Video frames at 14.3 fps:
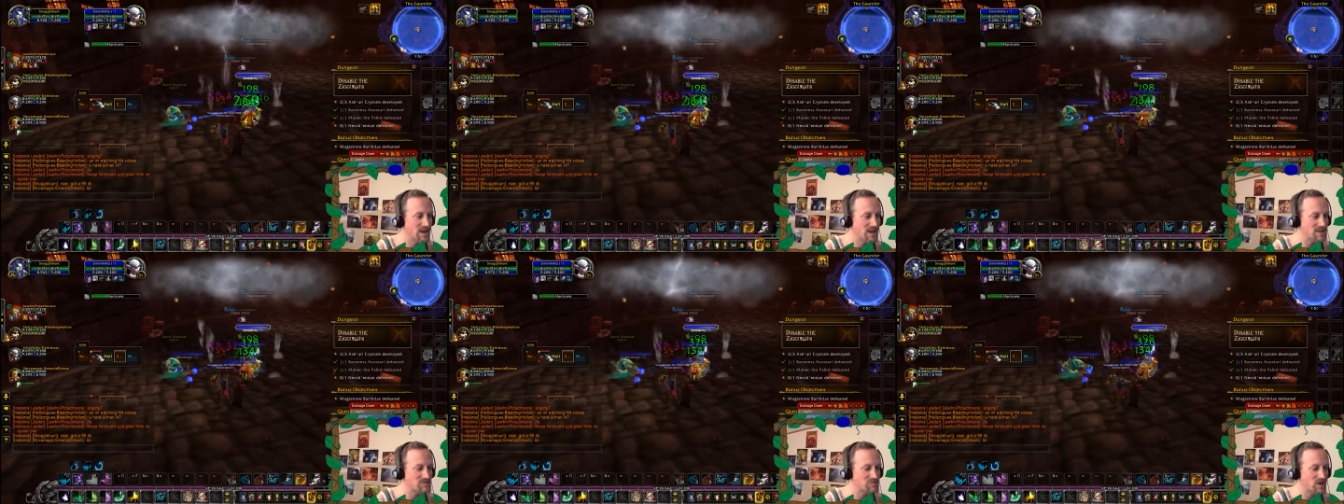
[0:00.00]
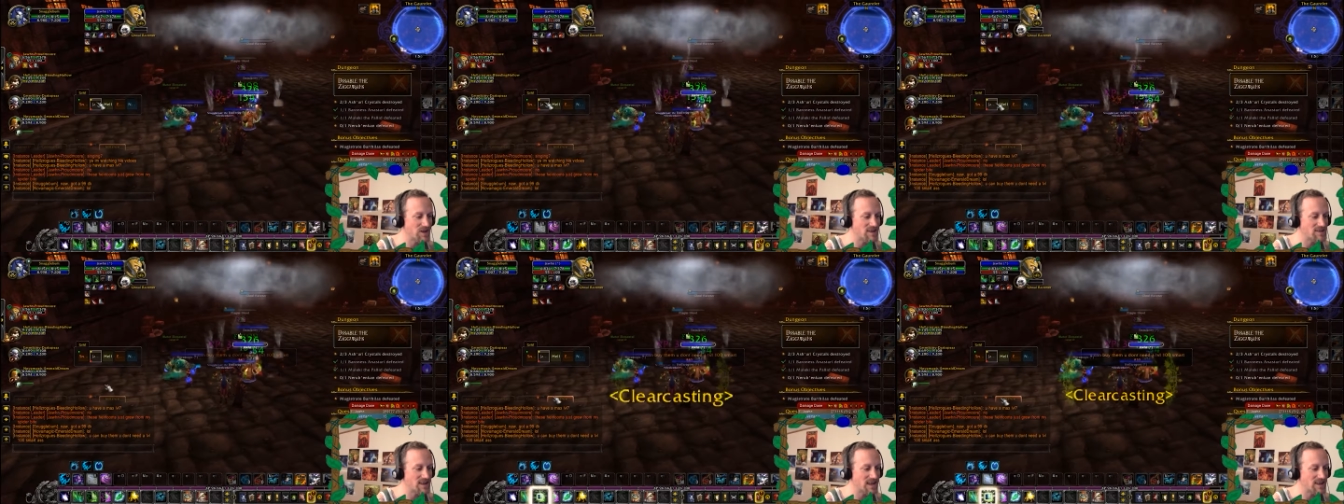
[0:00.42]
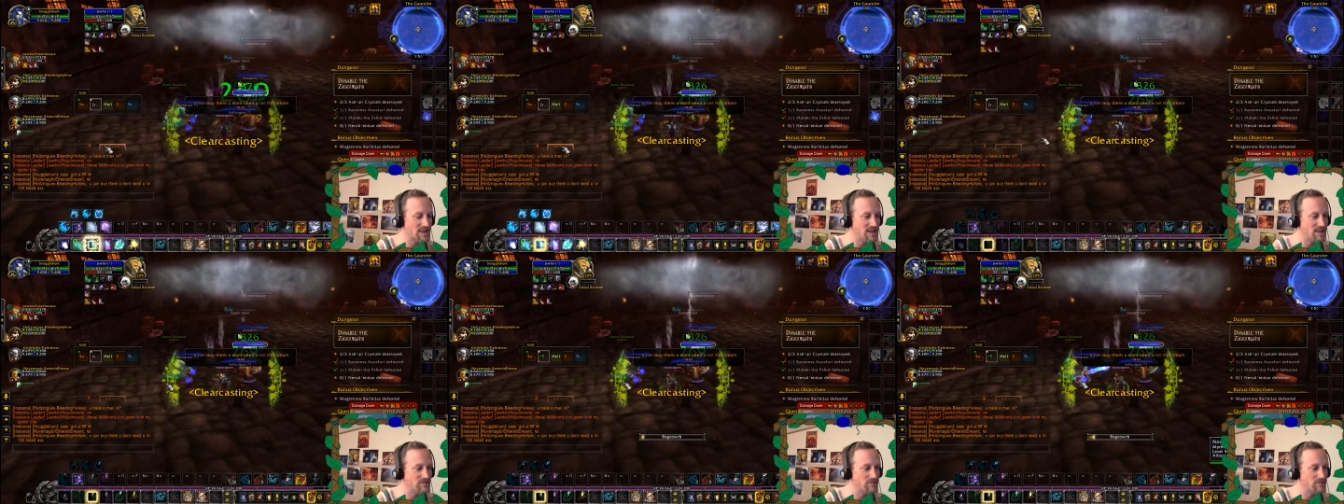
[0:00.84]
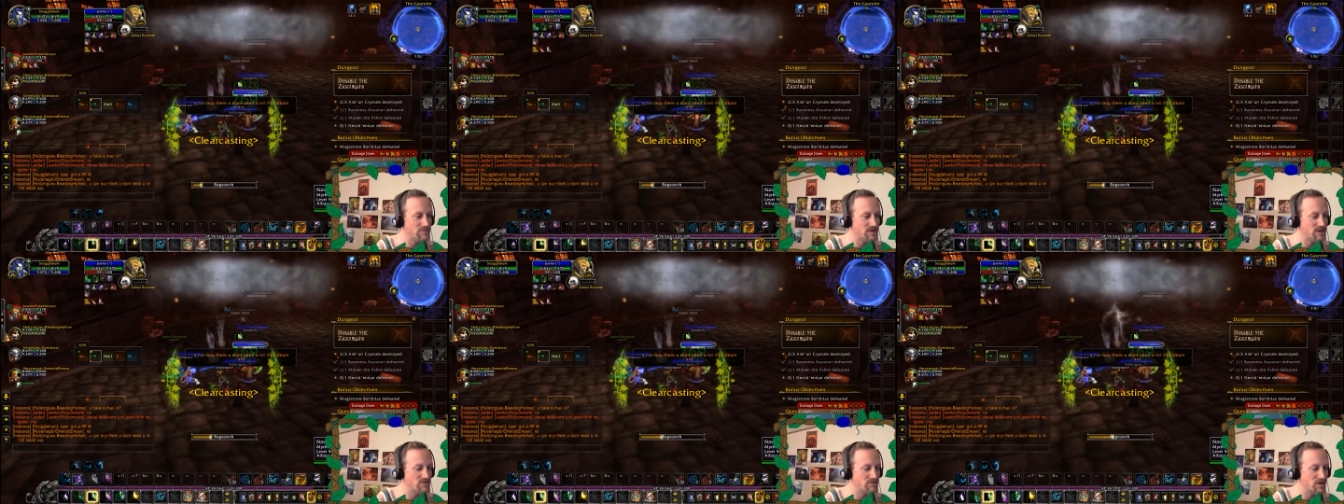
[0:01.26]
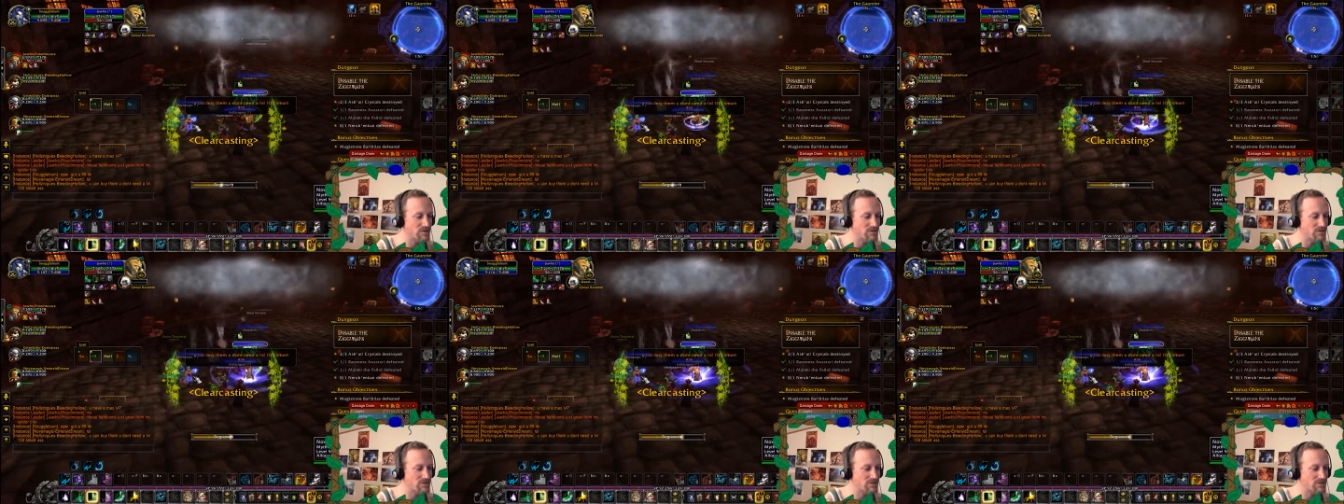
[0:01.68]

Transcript: I should probably take the regrowth...